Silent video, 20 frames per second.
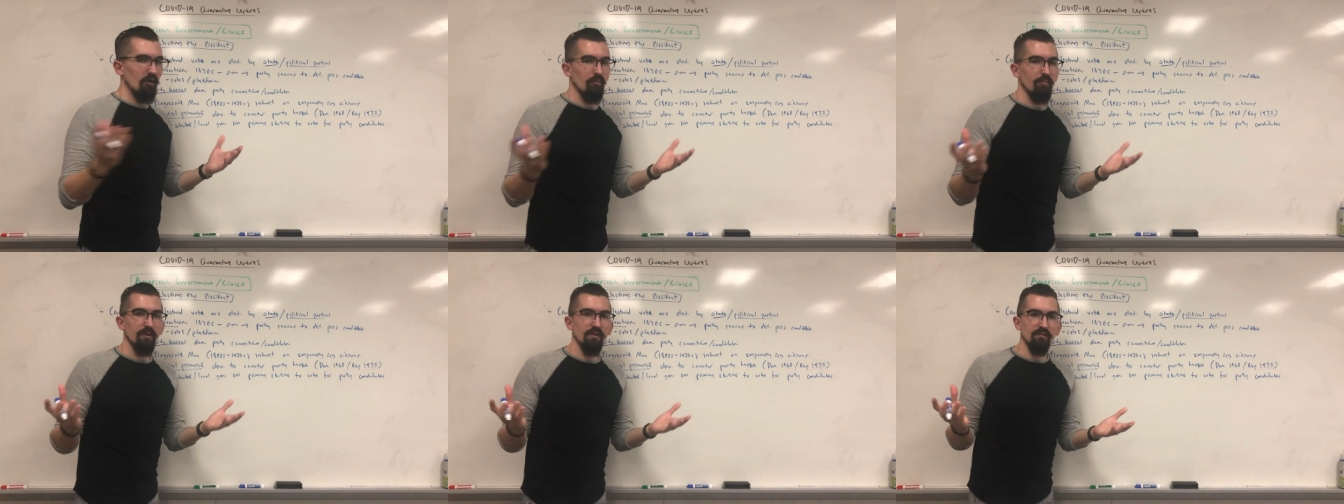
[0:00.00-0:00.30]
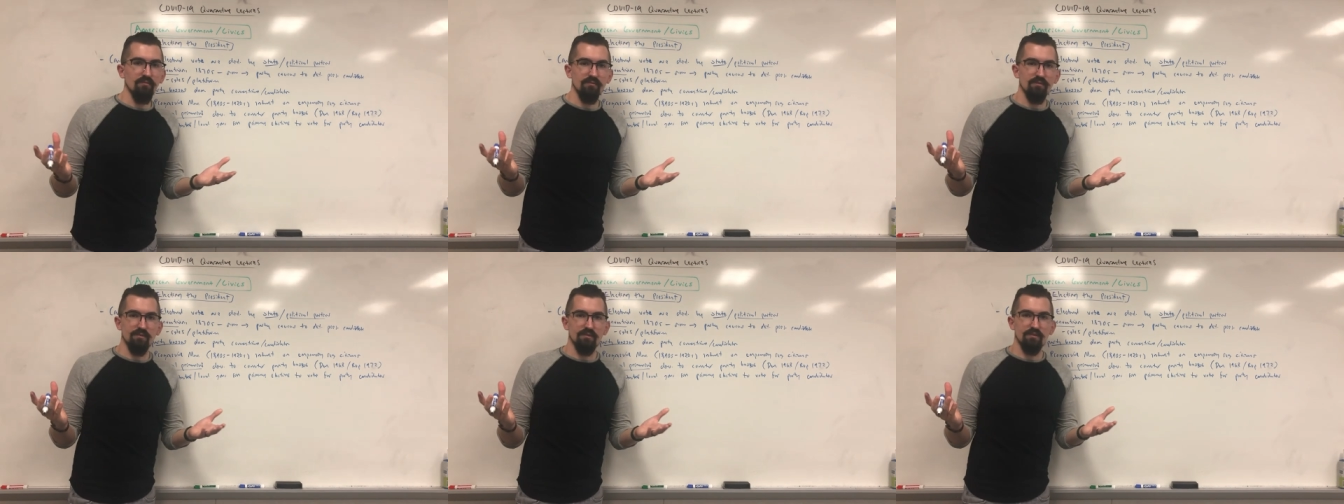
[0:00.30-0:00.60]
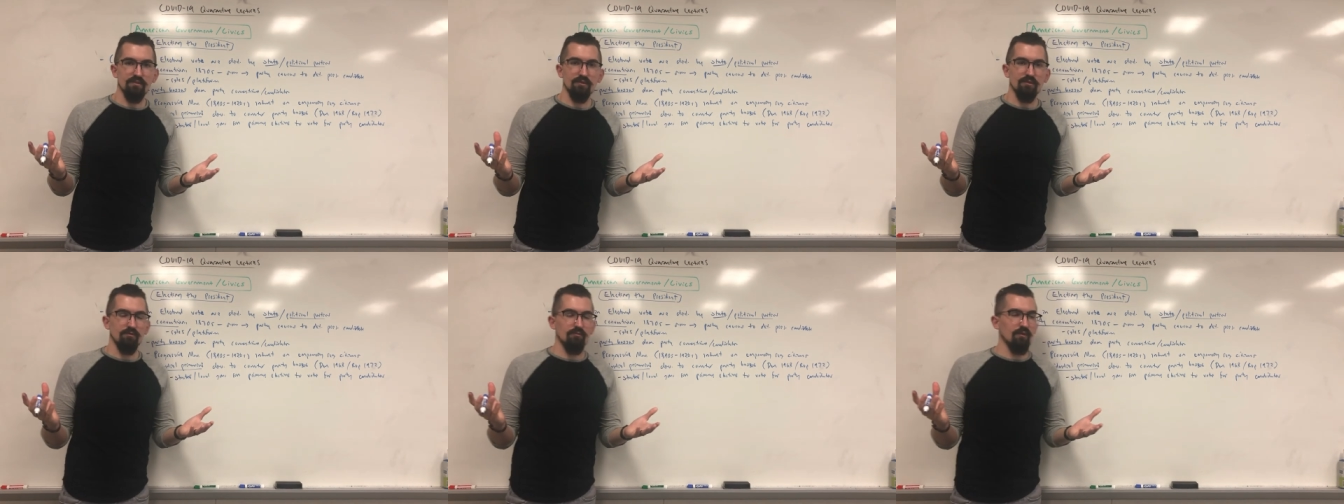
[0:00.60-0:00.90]
open
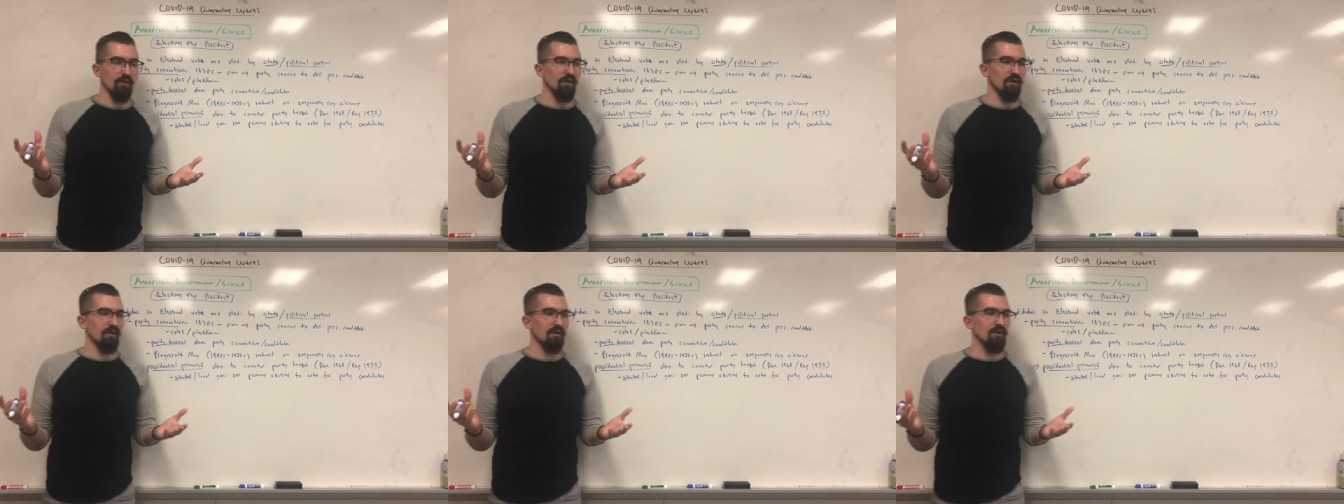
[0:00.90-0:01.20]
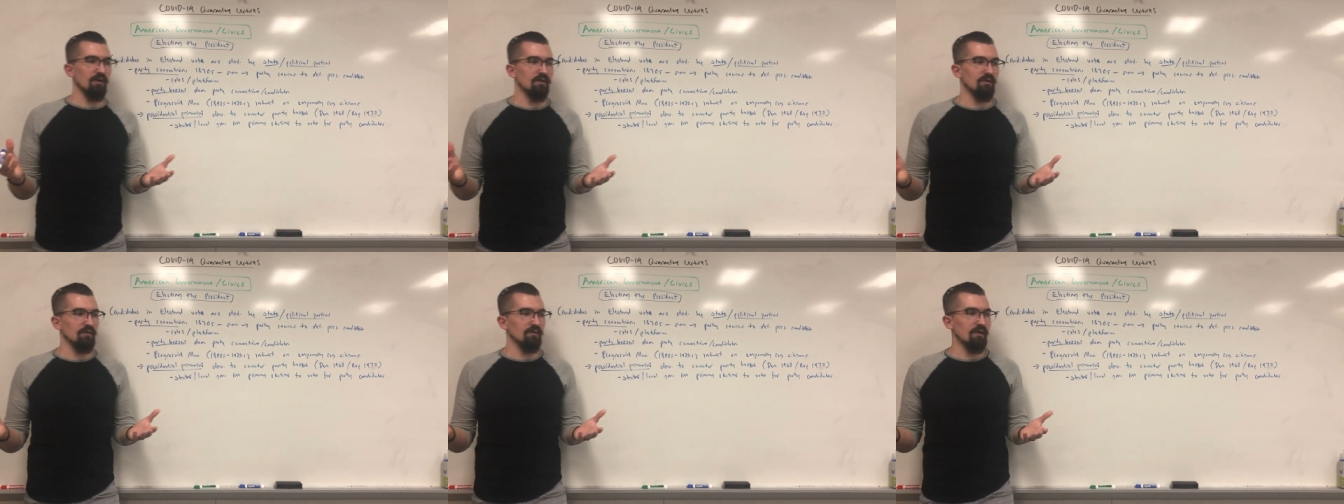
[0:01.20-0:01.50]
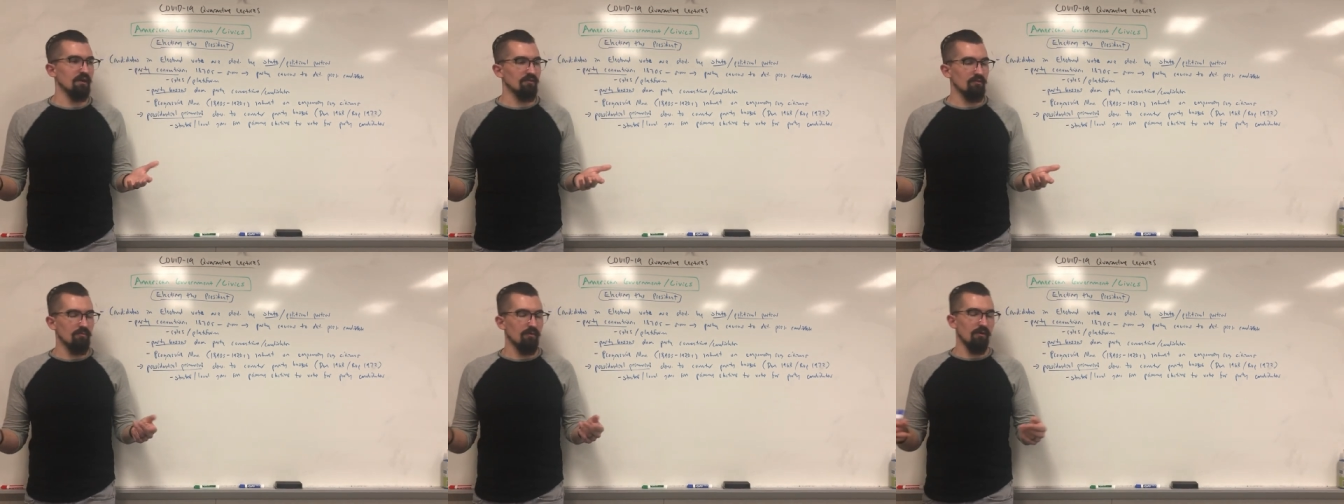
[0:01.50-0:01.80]
to
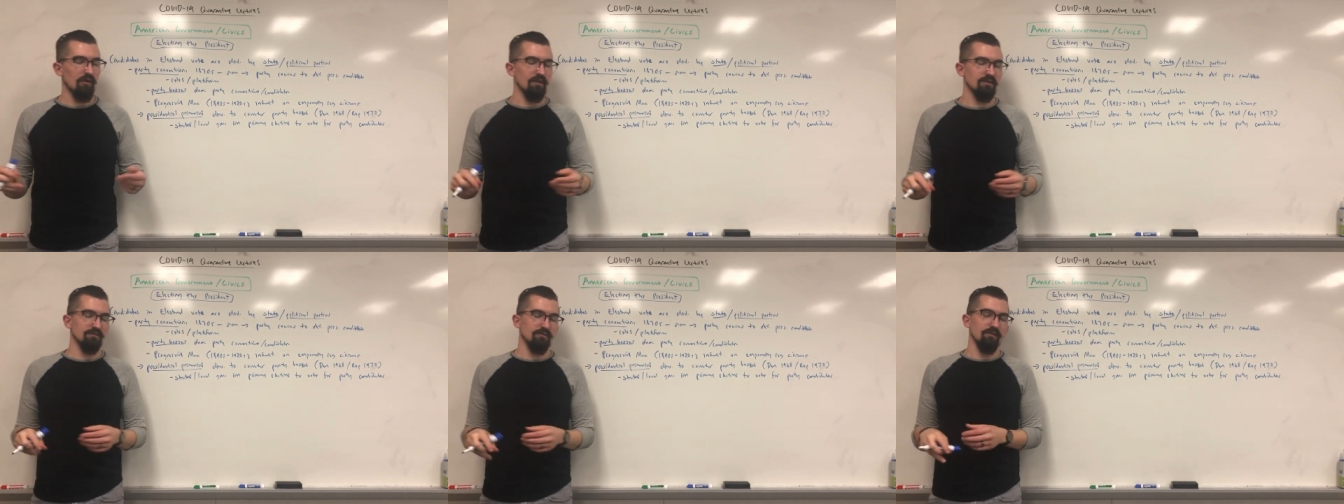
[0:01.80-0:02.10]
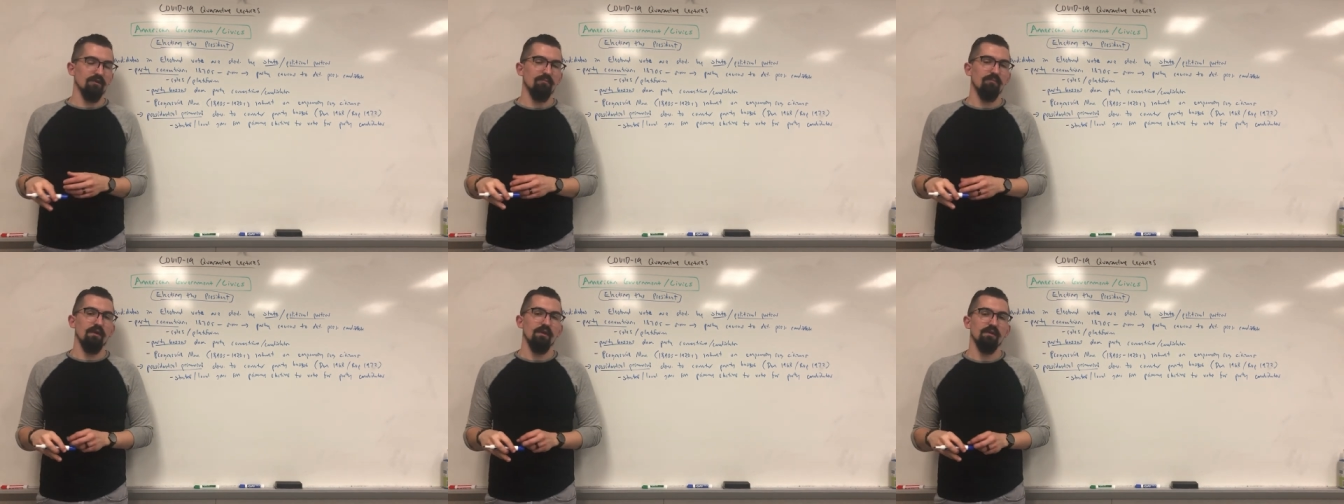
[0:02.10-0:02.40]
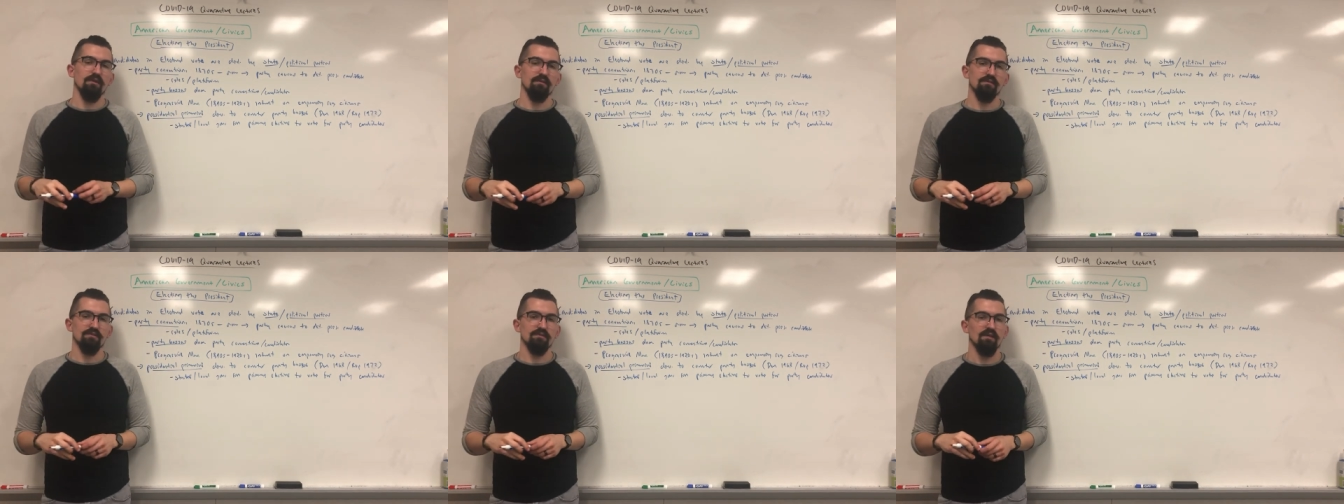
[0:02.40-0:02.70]
other parties or
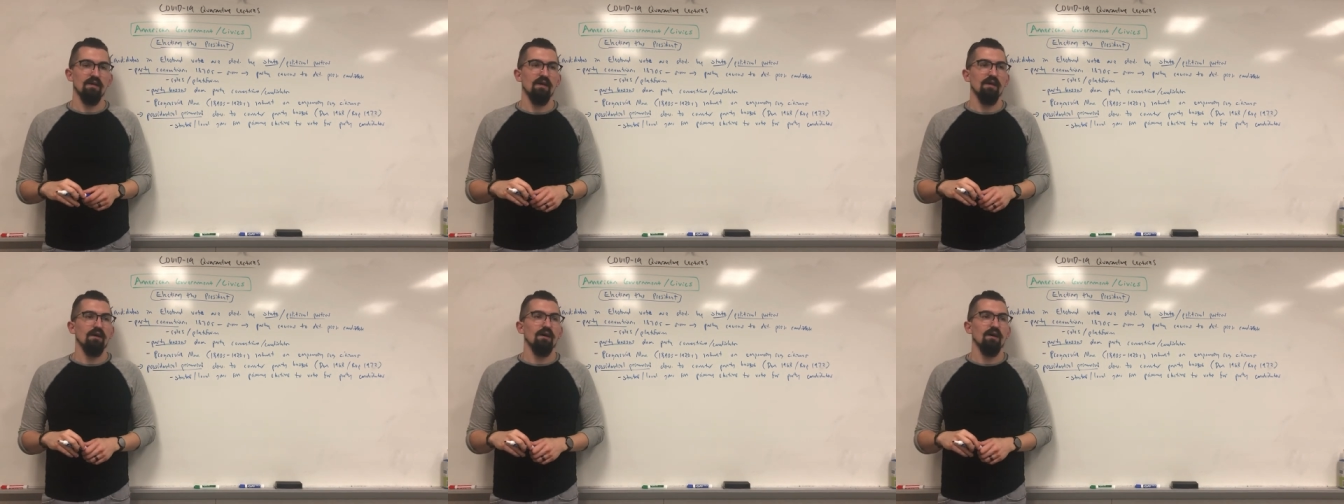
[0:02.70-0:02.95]
independents,